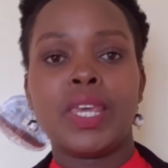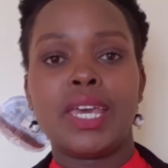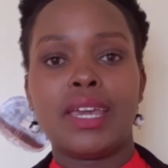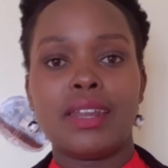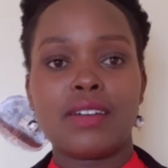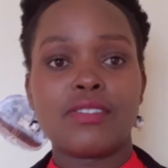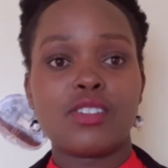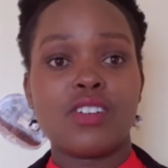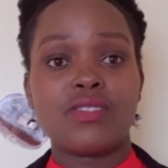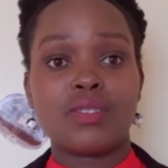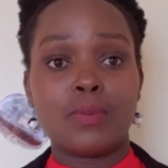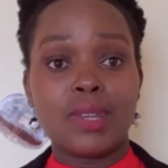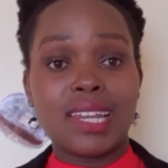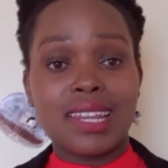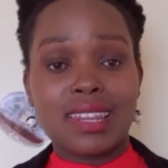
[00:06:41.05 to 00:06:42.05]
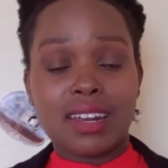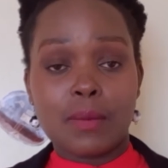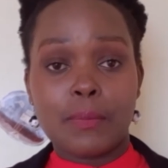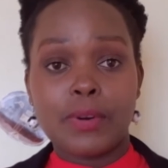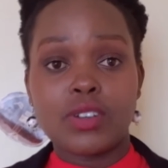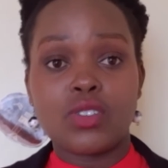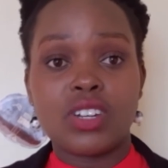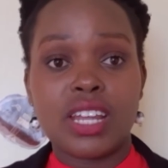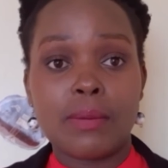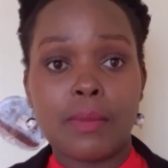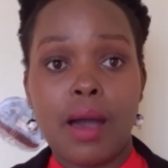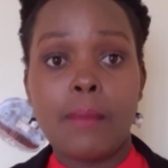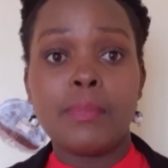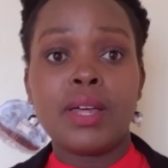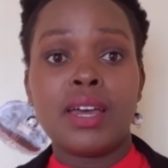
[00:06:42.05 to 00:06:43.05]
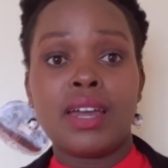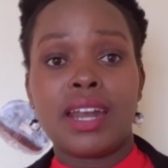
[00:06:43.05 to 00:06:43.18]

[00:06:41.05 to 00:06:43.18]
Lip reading: And after you have submitted the report to NEMA,